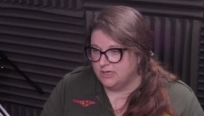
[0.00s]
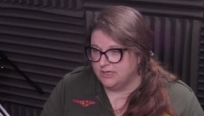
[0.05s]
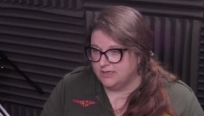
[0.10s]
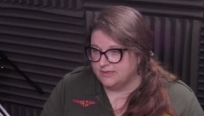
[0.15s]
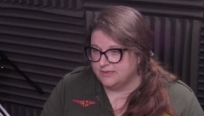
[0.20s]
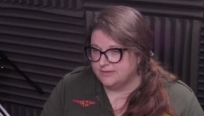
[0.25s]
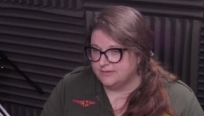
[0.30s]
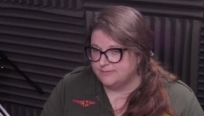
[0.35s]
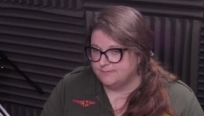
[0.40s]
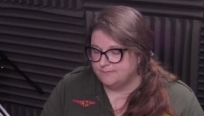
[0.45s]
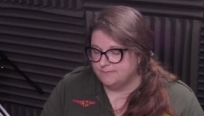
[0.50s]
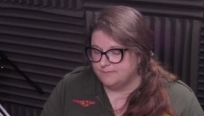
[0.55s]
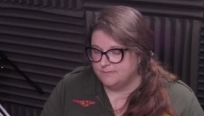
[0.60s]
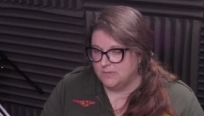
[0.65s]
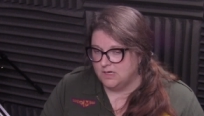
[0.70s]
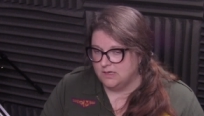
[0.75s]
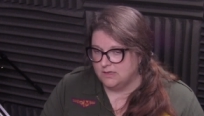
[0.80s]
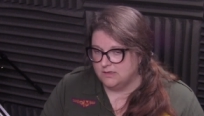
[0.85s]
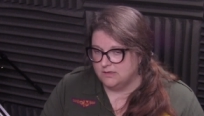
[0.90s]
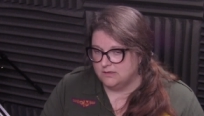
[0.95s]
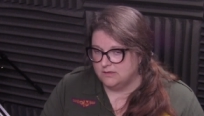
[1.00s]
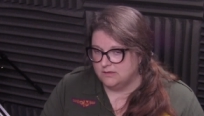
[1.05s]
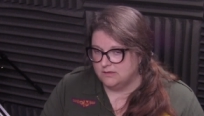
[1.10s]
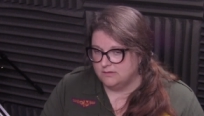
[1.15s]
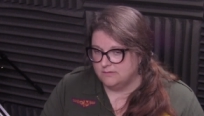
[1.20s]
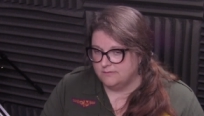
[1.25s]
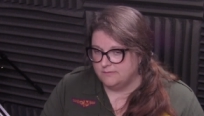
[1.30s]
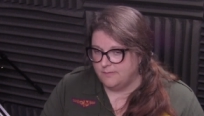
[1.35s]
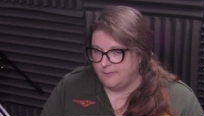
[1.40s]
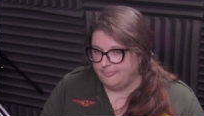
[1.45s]
Uh, uh,
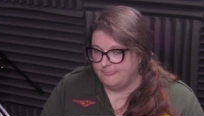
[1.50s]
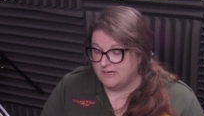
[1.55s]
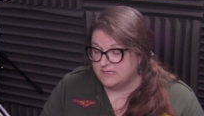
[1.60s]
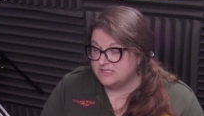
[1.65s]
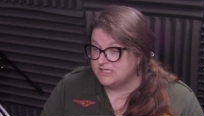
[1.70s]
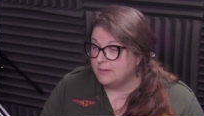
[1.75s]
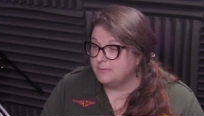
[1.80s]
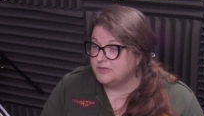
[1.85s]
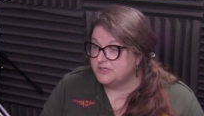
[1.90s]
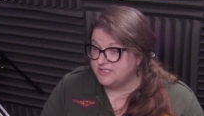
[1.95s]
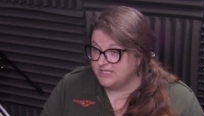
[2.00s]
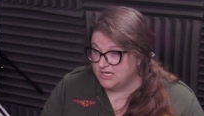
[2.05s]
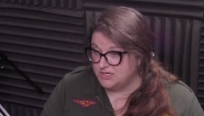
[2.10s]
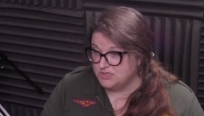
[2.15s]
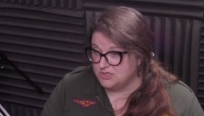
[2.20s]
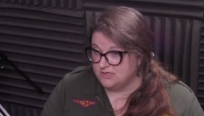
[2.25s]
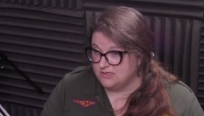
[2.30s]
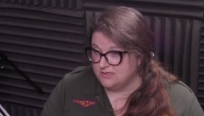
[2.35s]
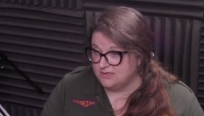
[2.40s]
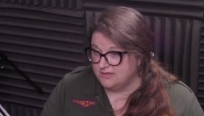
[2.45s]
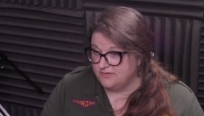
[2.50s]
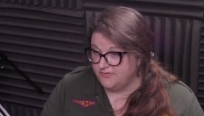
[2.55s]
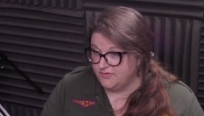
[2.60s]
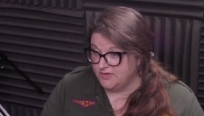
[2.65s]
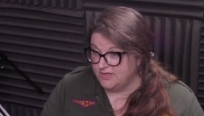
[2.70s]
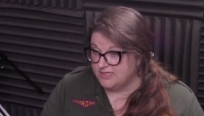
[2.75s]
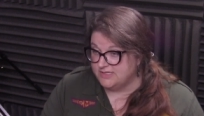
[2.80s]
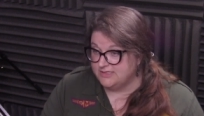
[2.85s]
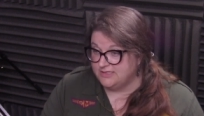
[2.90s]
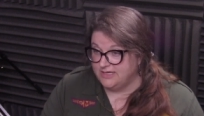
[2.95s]
a summer session for
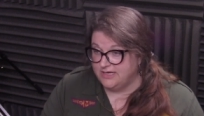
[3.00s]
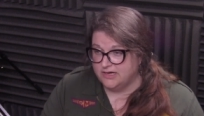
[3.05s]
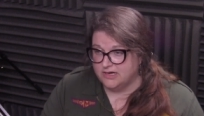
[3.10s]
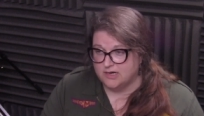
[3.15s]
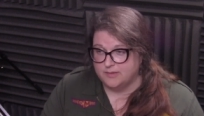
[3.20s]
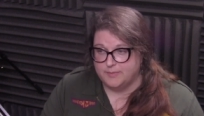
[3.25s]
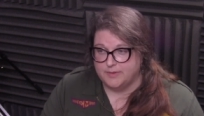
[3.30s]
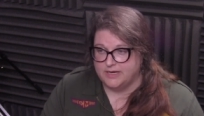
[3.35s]
this year,